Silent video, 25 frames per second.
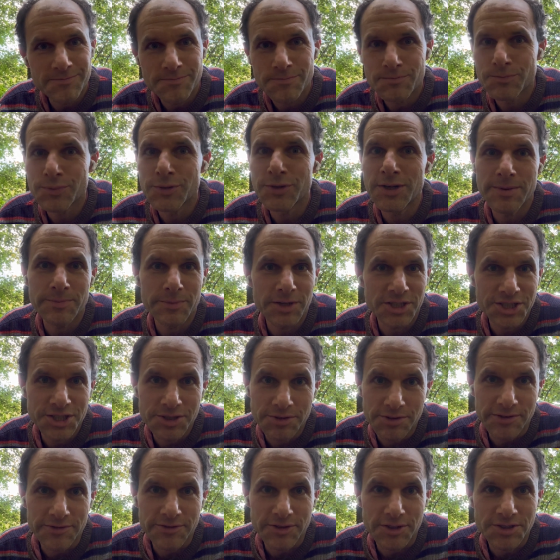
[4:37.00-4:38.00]
pretty much
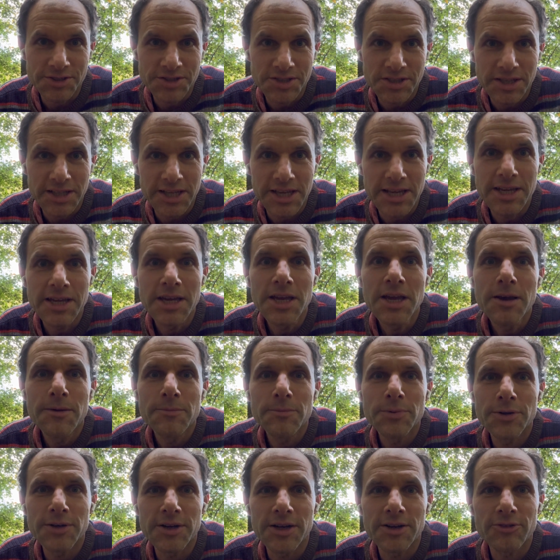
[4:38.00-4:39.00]
universally
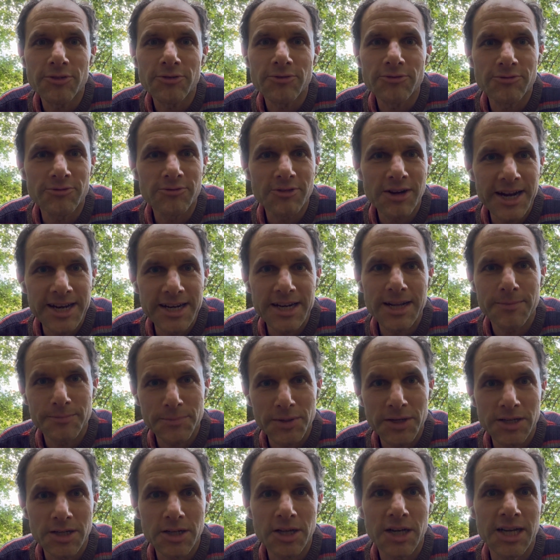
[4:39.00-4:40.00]
put right up
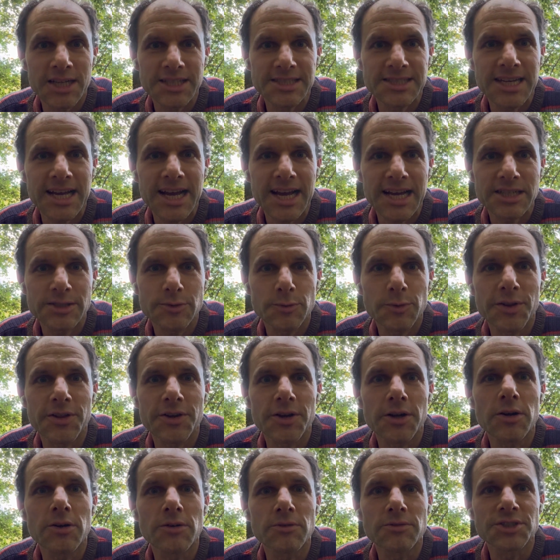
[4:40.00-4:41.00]
in contact with
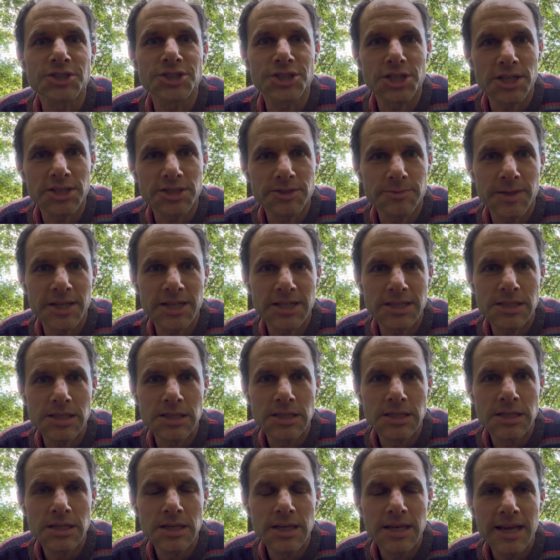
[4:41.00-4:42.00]
our own judgment.
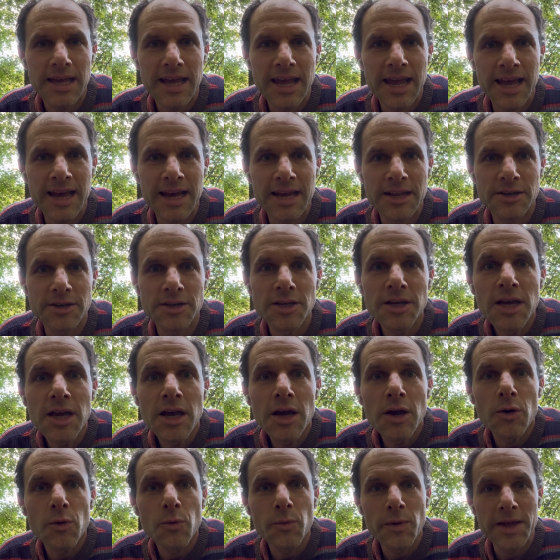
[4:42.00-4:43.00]
And
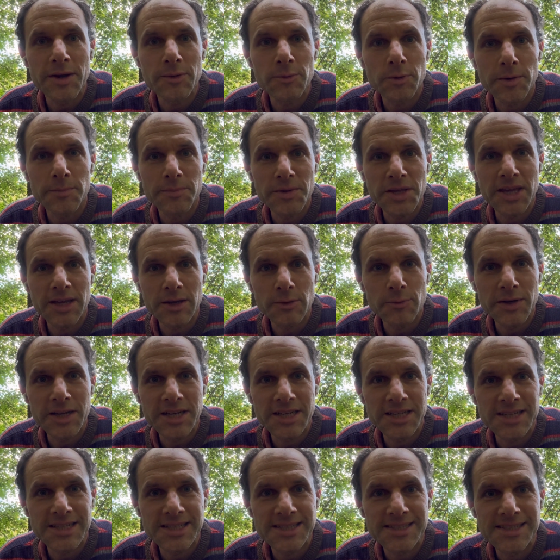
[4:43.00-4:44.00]
when we're being
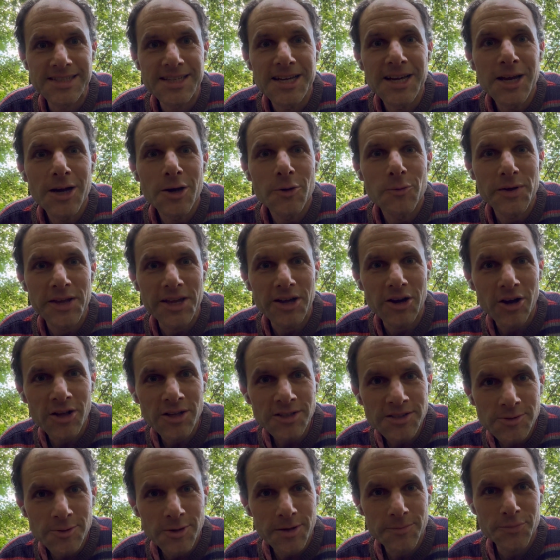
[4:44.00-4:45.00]
witnessed, we
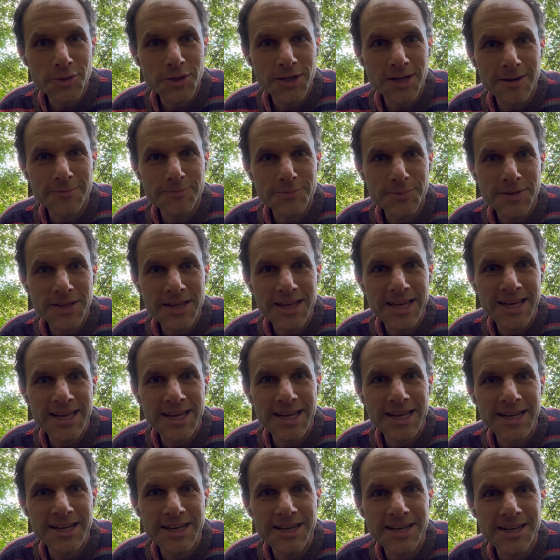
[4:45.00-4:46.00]
also are put up
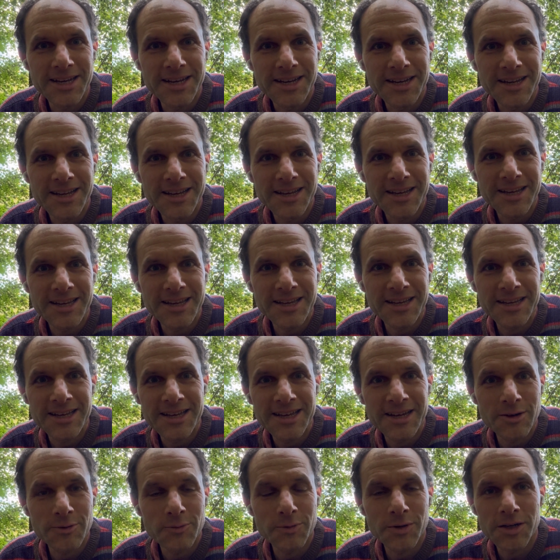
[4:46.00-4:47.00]
in,
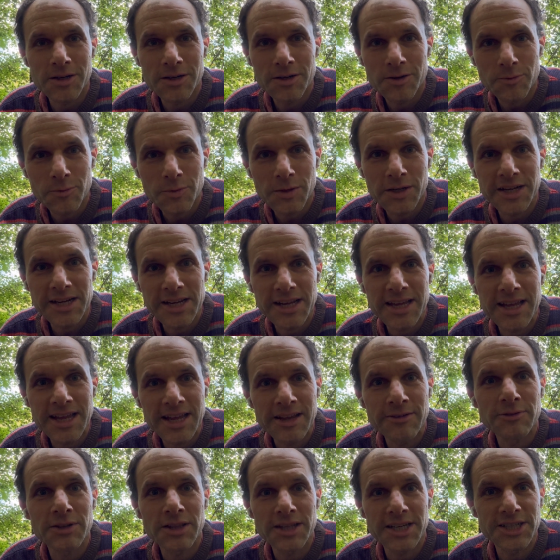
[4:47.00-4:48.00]
we're
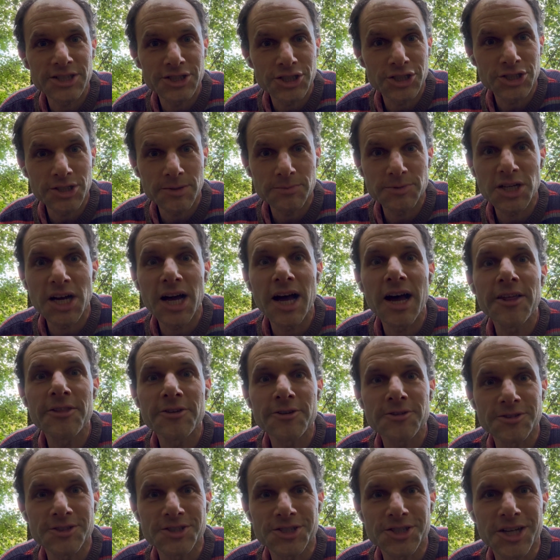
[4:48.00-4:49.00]
in relationship to
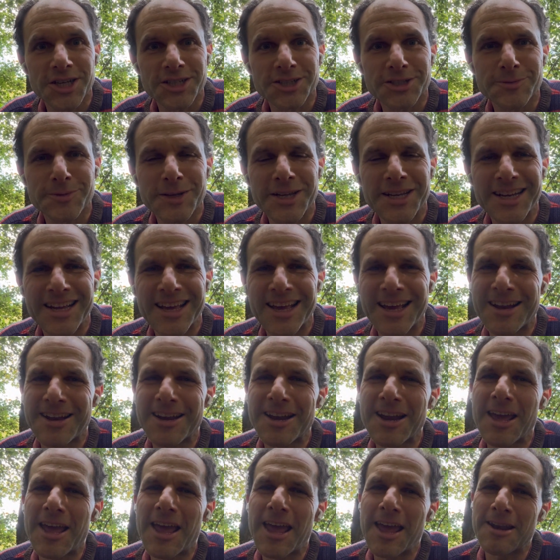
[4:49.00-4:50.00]
others' judgment,
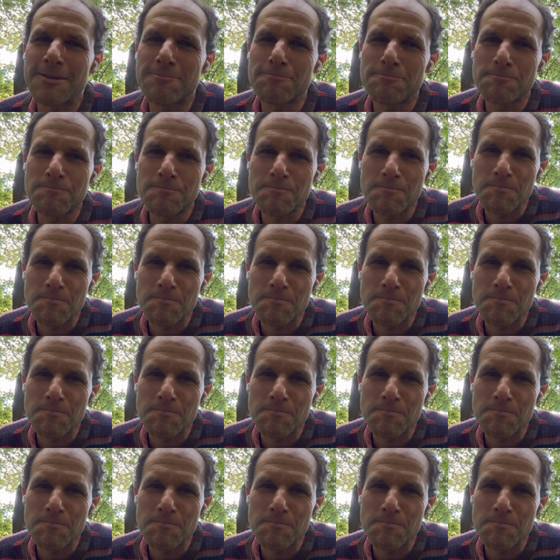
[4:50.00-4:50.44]
and